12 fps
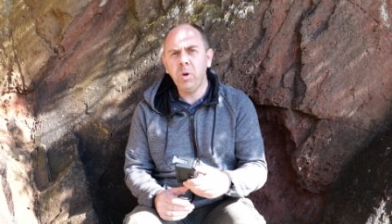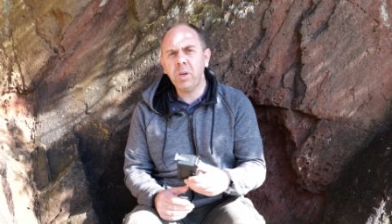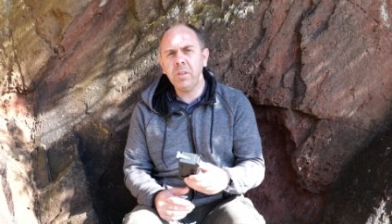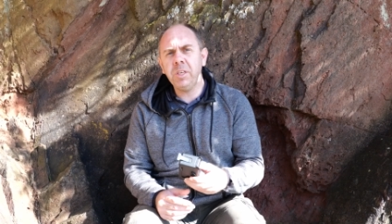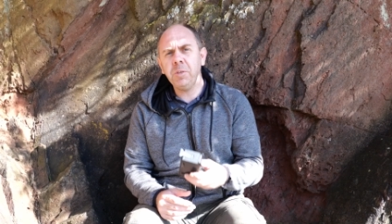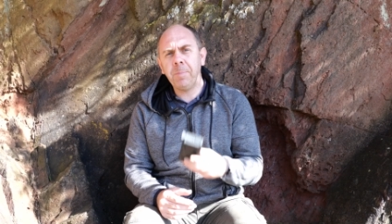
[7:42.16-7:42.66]

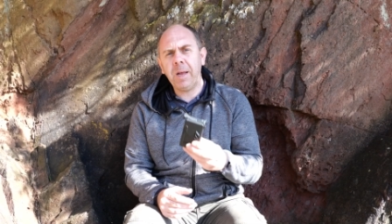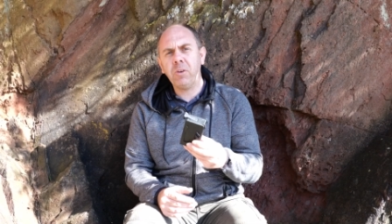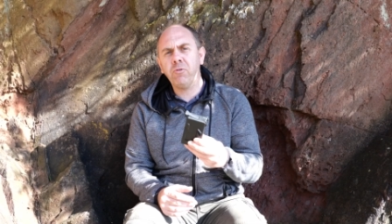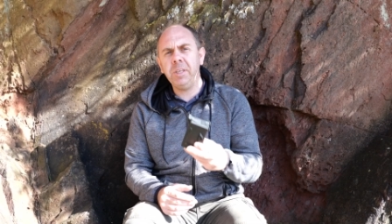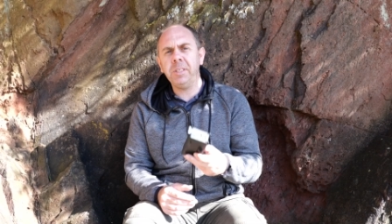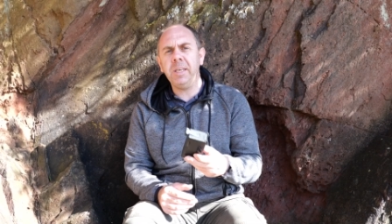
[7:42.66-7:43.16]
quirk of these
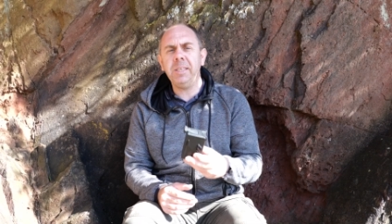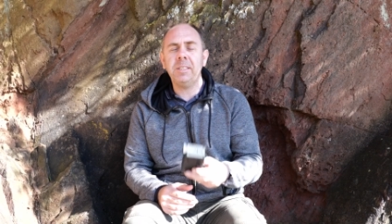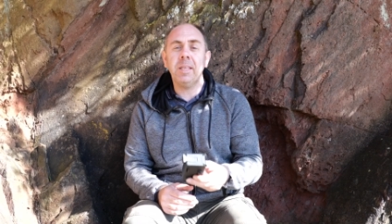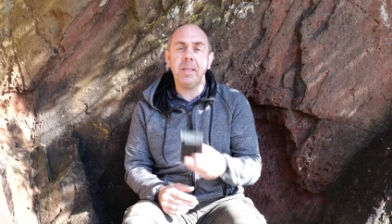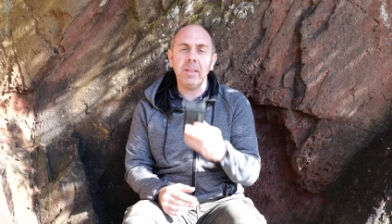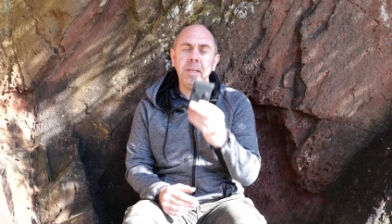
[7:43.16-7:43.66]
batteries is
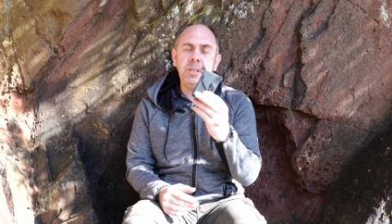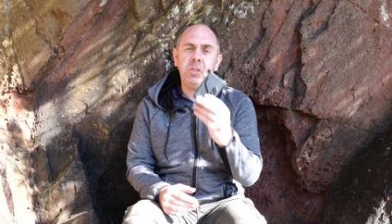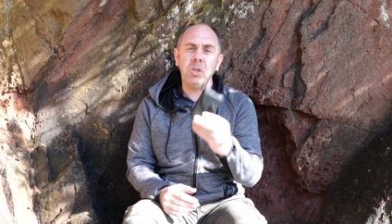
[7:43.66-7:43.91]
that they